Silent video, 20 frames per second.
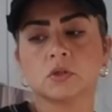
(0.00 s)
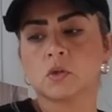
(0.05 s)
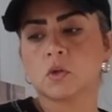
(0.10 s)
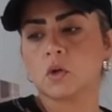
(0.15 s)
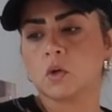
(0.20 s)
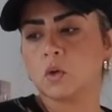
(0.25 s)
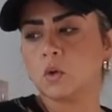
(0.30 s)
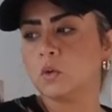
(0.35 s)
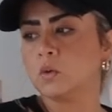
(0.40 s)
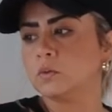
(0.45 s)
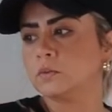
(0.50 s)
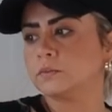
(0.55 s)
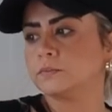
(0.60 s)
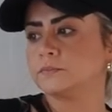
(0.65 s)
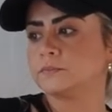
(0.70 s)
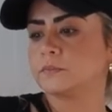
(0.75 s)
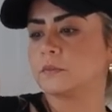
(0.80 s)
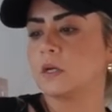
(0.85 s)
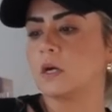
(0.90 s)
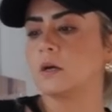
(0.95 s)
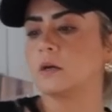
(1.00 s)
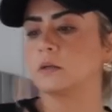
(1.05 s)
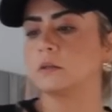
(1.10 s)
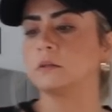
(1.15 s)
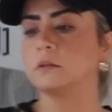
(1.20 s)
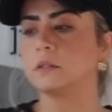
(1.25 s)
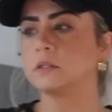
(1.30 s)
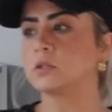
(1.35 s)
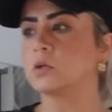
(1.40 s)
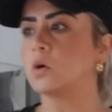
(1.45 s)
to go.
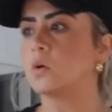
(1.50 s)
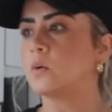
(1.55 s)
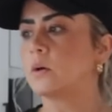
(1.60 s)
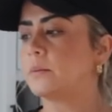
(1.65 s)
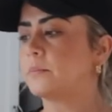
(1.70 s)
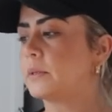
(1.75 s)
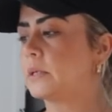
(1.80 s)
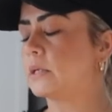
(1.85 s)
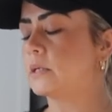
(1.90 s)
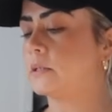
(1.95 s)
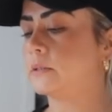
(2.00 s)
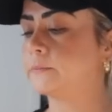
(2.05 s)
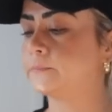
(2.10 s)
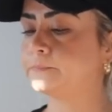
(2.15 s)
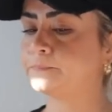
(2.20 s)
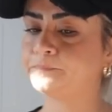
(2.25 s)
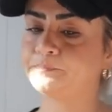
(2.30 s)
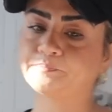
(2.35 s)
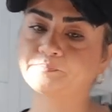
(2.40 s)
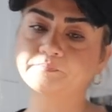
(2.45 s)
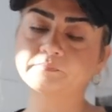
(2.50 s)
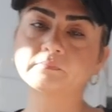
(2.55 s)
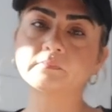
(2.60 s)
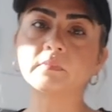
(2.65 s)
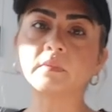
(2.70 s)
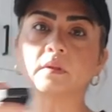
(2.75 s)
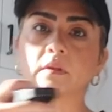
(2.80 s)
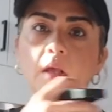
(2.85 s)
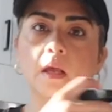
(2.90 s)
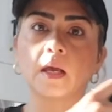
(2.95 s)
Let's go, Emily.
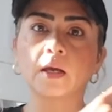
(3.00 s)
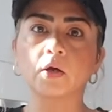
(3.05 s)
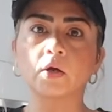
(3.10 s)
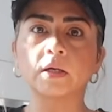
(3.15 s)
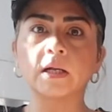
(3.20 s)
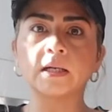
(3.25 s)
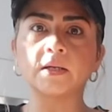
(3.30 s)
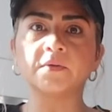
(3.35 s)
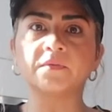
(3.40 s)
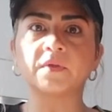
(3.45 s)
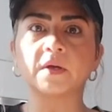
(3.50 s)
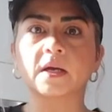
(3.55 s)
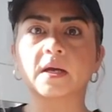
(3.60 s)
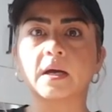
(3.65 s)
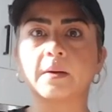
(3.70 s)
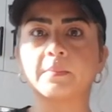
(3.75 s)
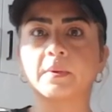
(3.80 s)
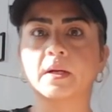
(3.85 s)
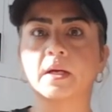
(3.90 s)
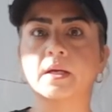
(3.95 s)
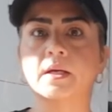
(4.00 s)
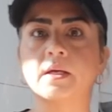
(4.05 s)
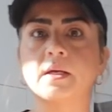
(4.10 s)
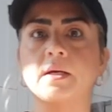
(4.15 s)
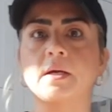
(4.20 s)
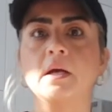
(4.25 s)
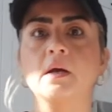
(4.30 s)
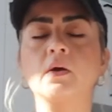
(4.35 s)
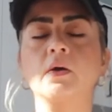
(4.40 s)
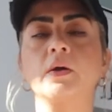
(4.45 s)
I'm gonna leave the camera
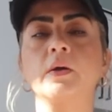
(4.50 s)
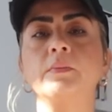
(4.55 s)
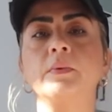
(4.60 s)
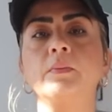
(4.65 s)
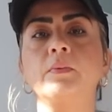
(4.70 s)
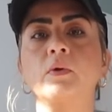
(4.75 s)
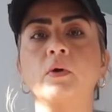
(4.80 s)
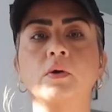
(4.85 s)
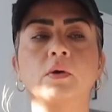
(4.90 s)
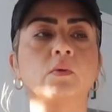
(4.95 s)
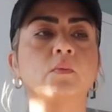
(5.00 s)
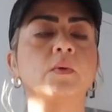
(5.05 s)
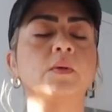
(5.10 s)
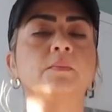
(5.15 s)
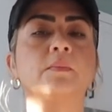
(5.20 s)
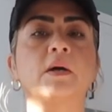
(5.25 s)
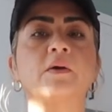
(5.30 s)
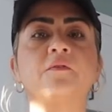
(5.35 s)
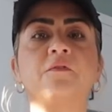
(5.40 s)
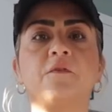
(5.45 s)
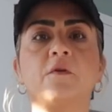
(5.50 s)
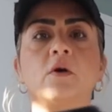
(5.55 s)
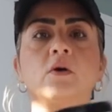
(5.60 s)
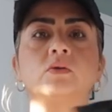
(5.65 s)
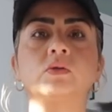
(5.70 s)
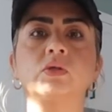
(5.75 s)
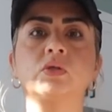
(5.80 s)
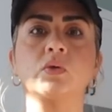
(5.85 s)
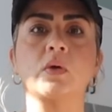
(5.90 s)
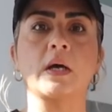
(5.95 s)
here. I'm gonna be vlogging with my
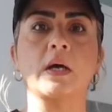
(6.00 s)
phone so